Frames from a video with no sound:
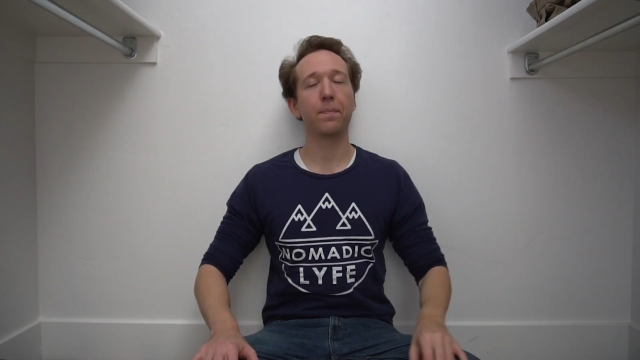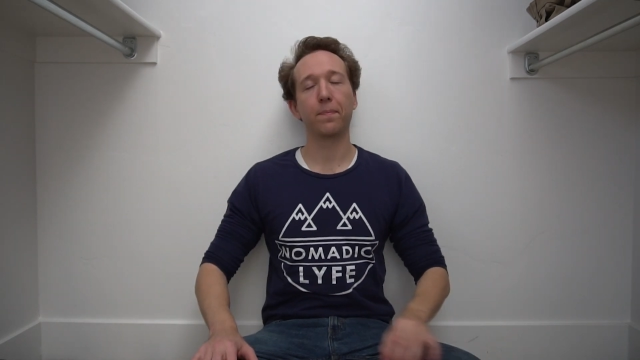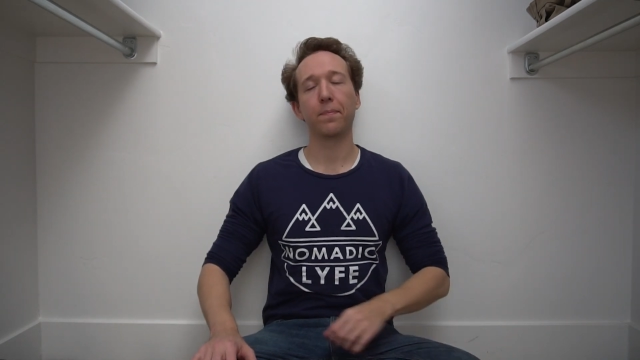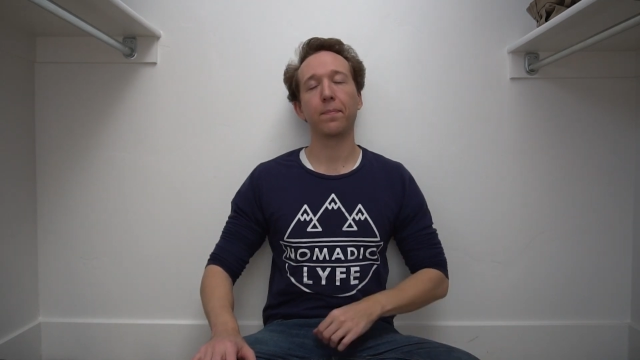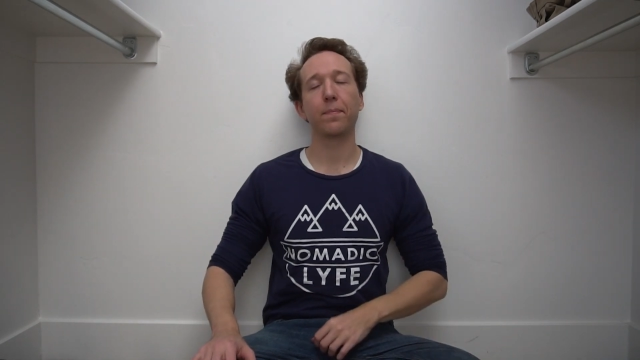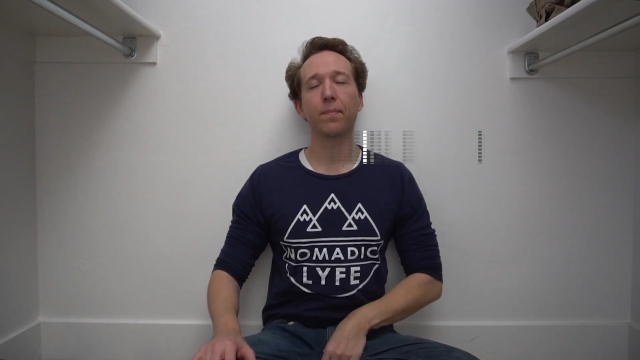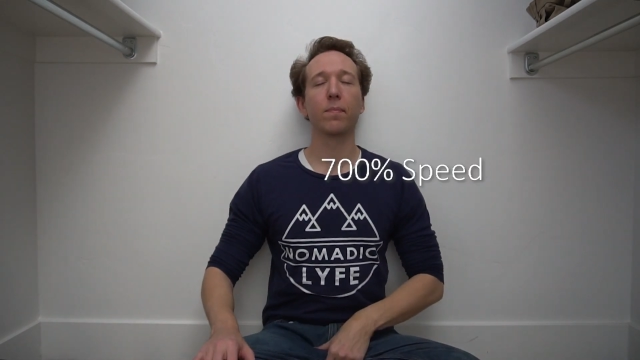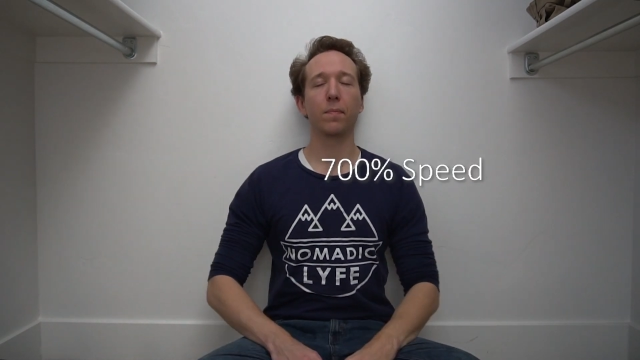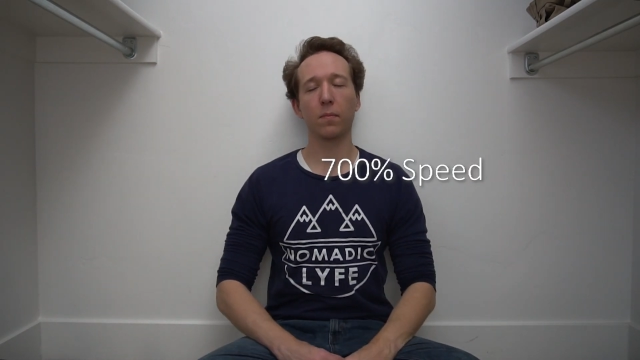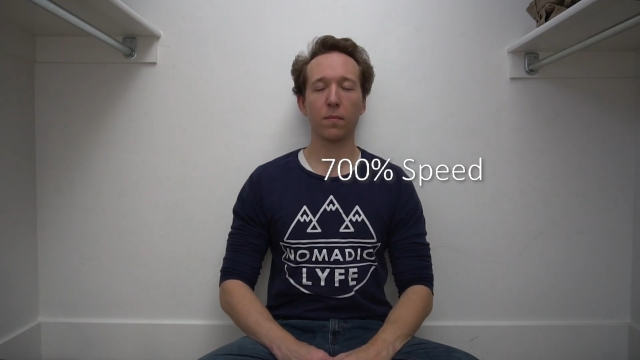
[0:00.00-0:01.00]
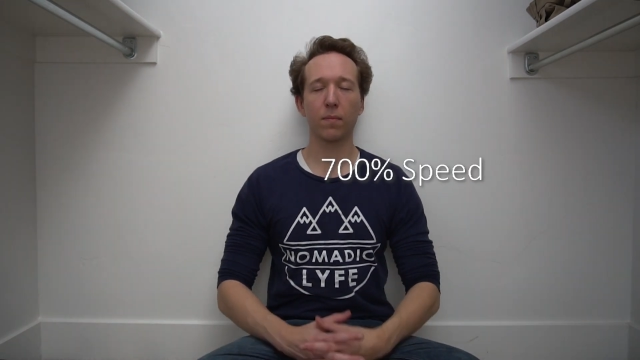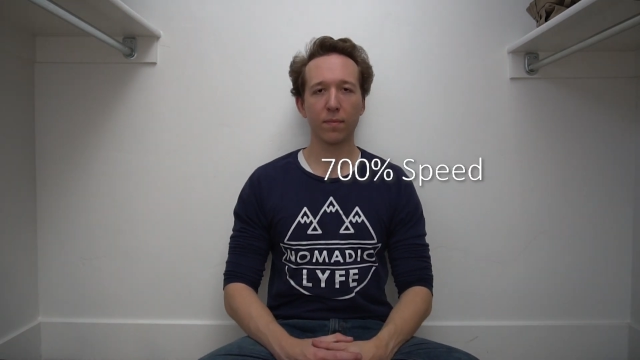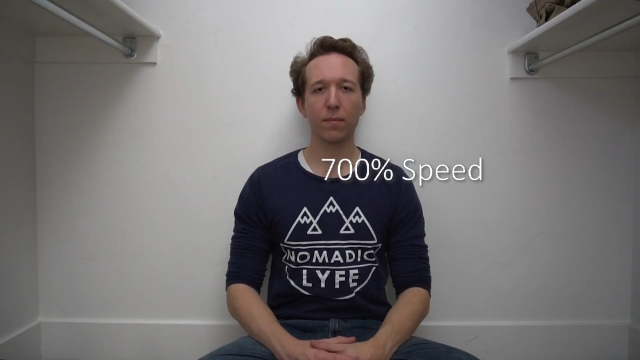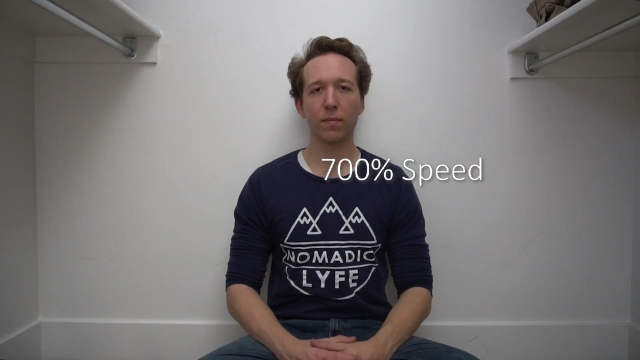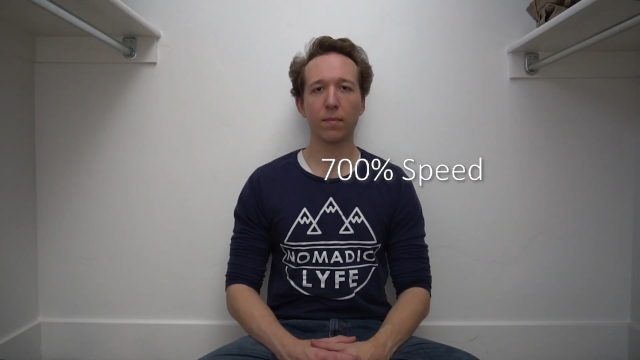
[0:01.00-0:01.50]

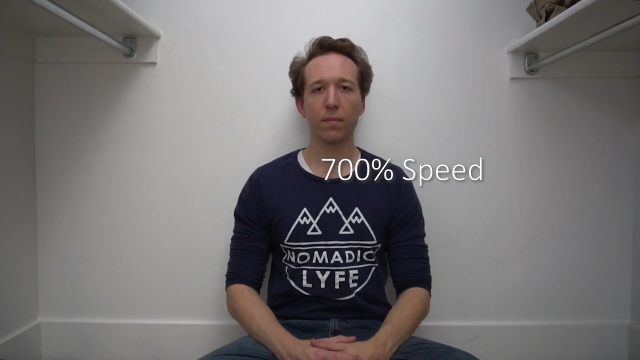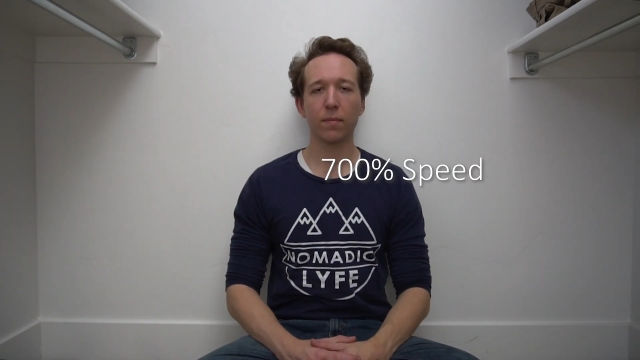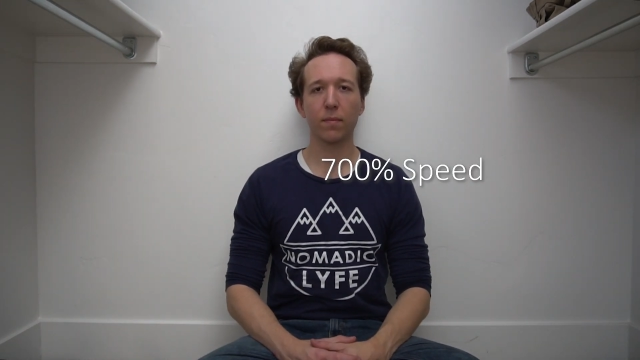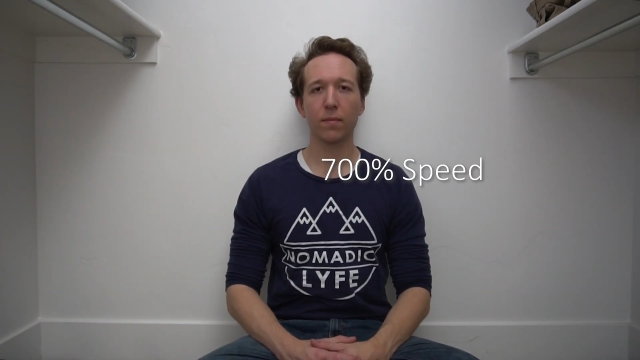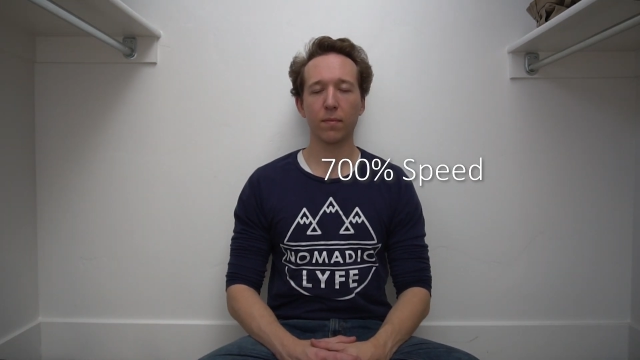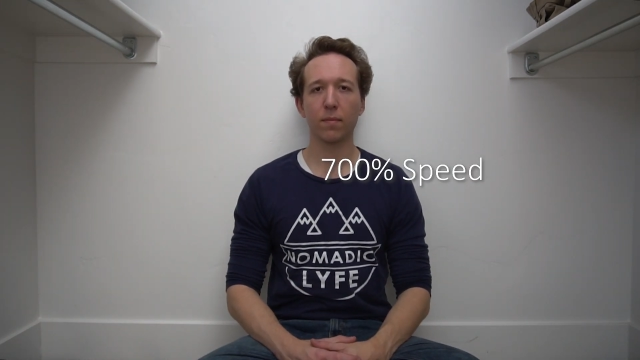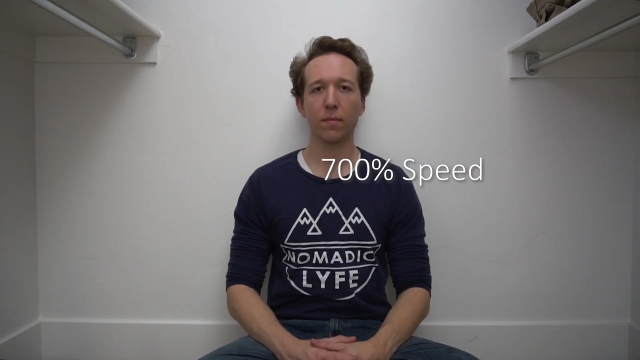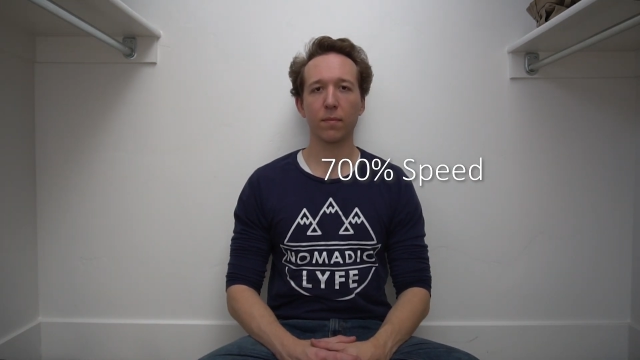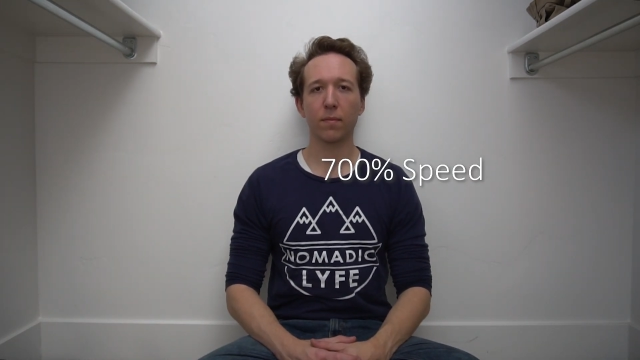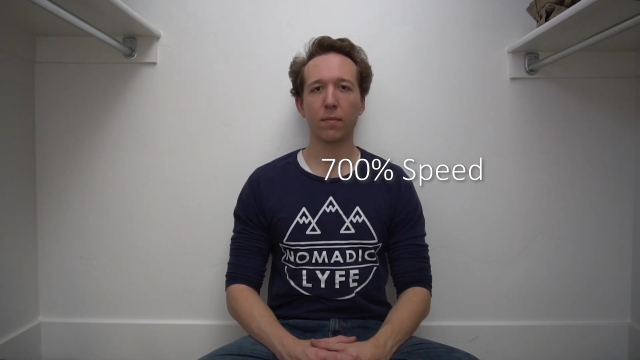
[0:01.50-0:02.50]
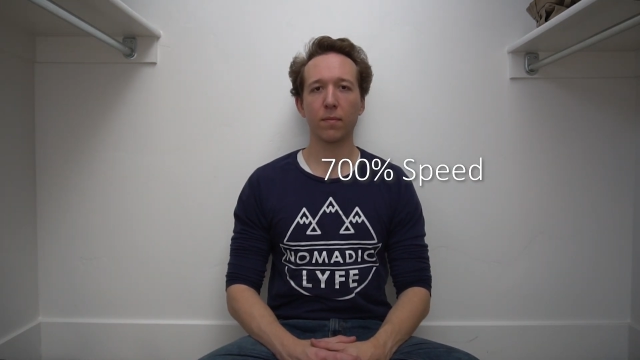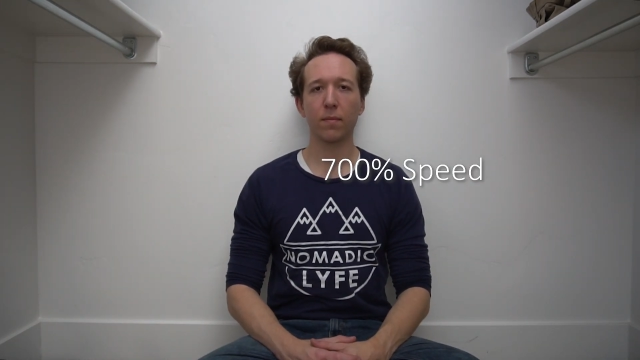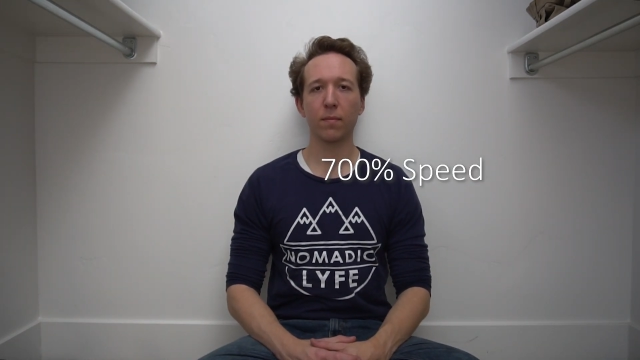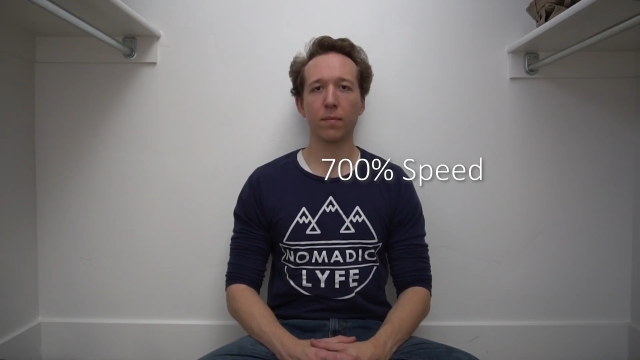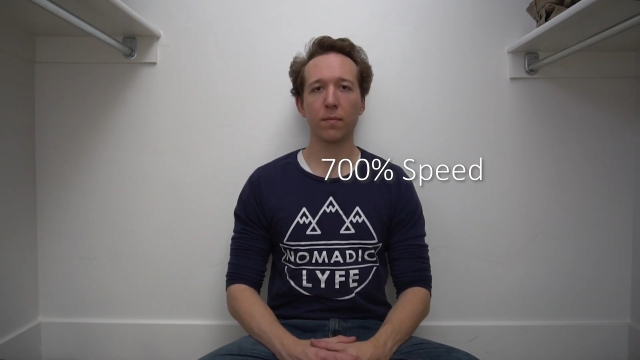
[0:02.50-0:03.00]

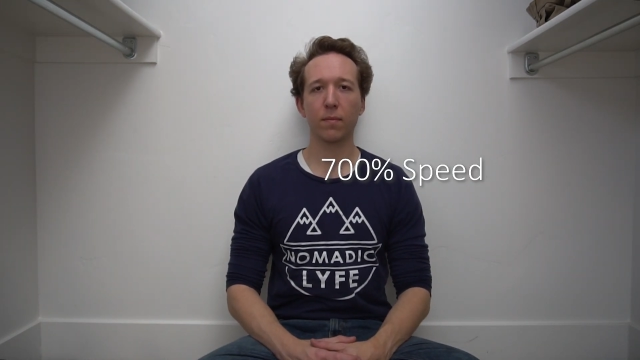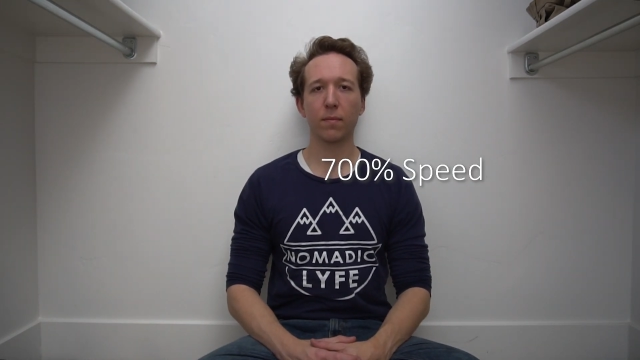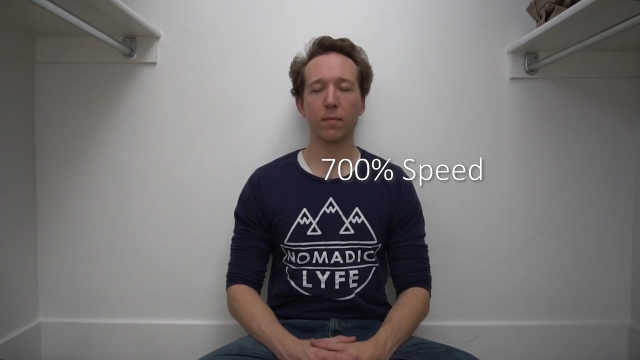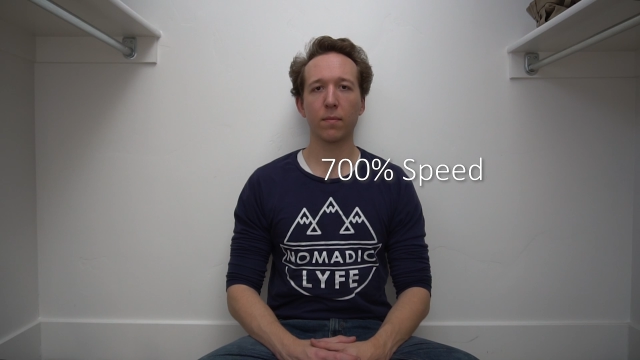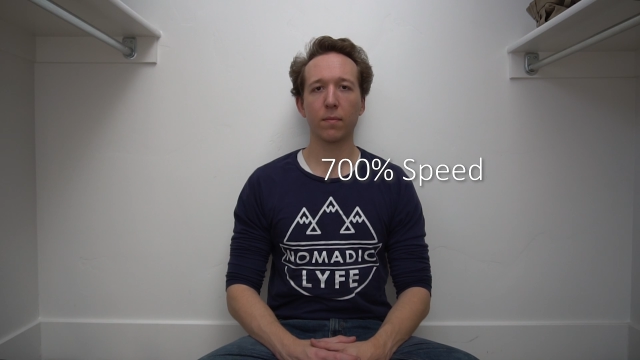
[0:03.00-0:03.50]
Nothing is said.